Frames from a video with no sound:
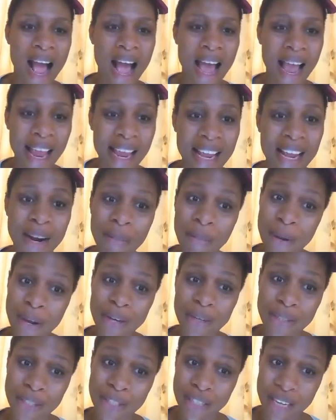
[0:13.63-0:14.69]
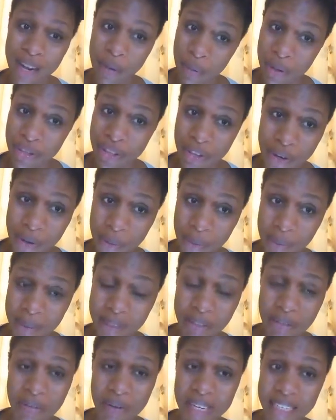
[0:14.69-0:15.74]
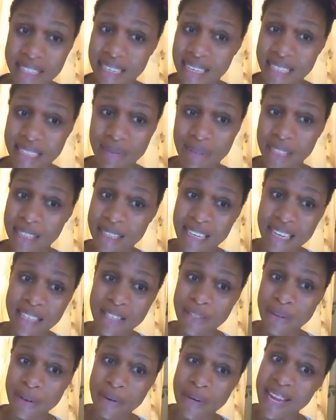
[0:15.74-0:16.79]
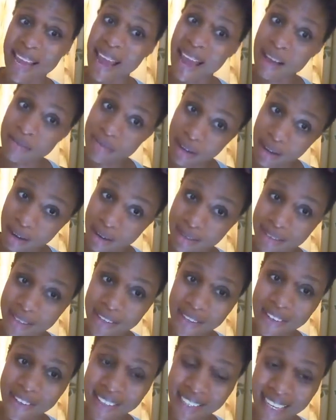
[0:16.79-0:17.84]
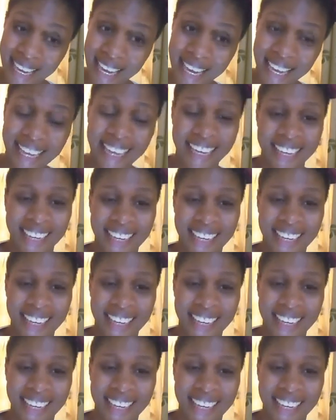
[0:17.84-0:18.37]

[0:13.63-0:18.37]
I am going to share with you the greatest Valentine story ever. Okay,